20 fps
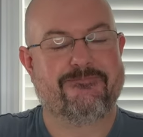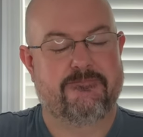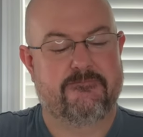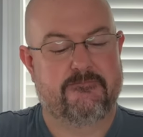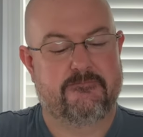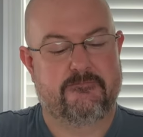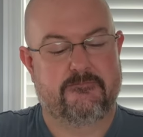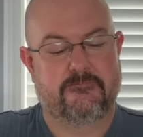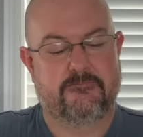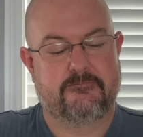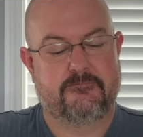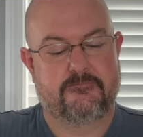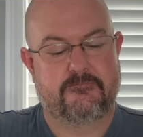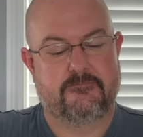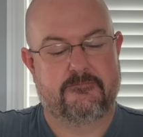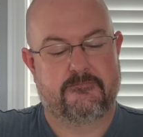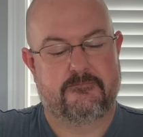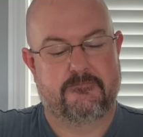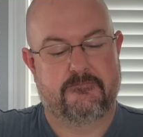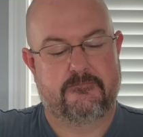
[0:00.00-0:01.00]

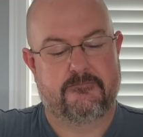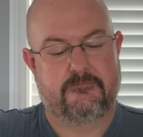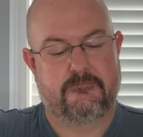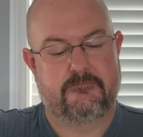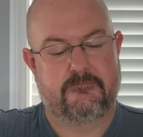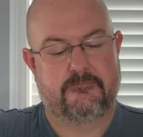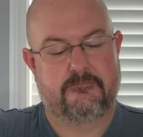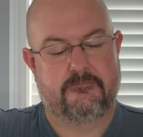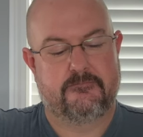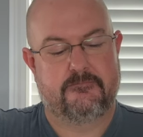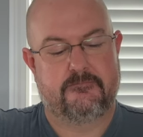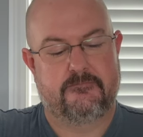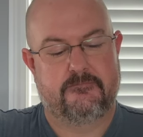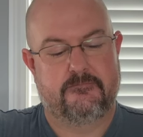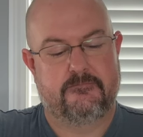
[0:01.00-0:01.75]
[no speech]